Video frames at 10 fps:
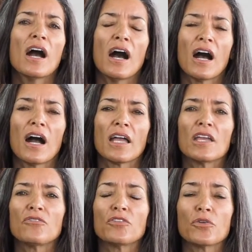Uh,
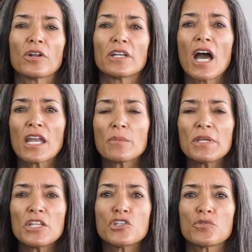if you are not a
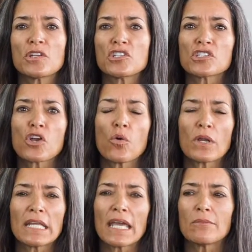peach, you can just go
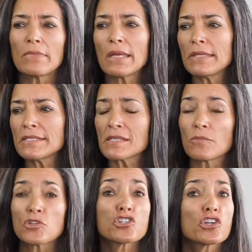and get maybe
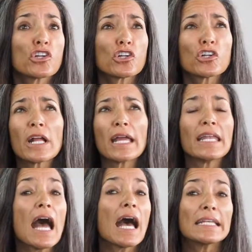some sugar and
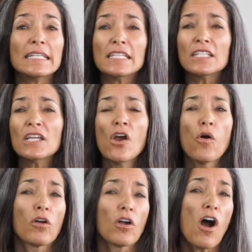honey
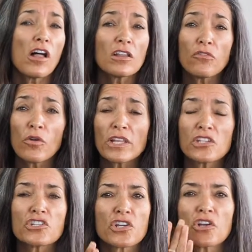or olive oil
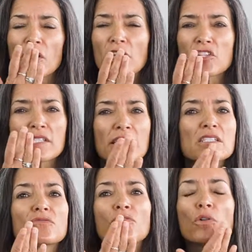and sugar and just
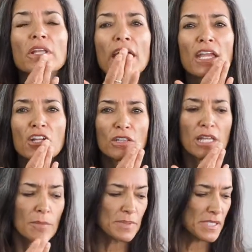exfoliate your
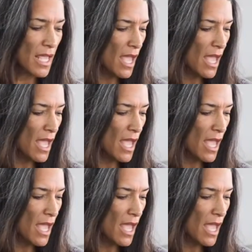lips.